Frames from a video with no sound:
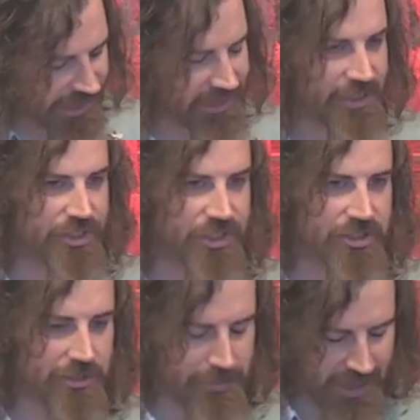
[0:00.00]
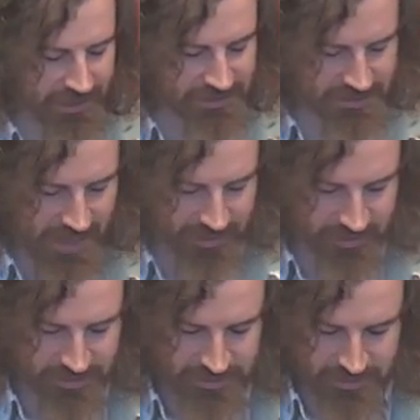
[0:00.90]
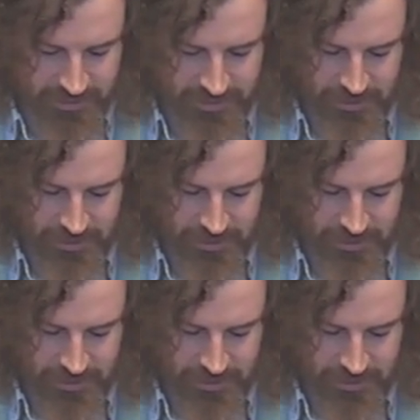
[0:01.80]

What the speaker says: and it doesn't make sense